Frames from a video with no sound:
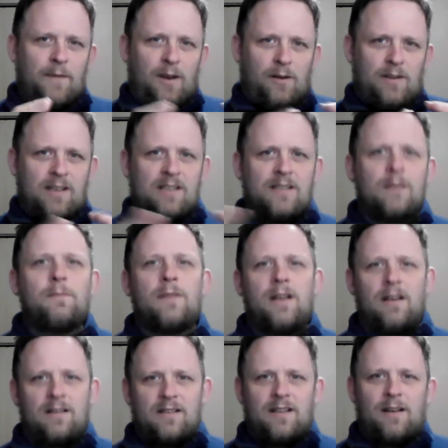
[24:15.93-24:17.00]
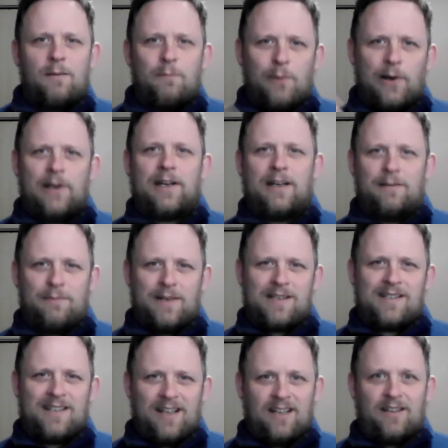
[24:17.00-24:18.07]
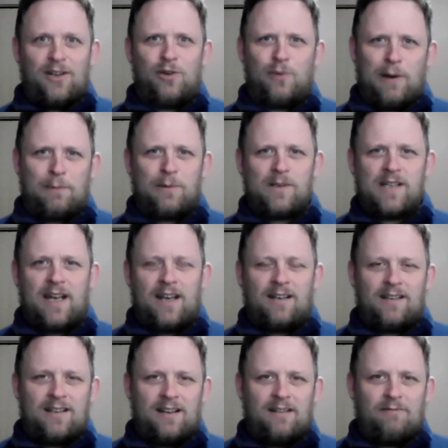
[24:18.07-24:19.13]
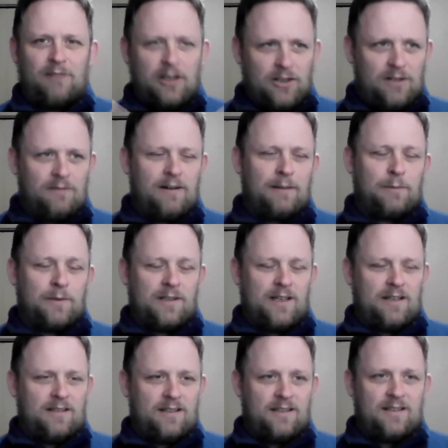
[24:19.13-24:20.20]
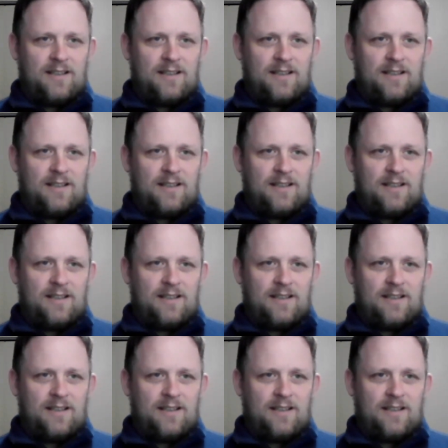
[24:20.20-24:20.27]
This to me is the embodied mystic that you represent and Richard represents.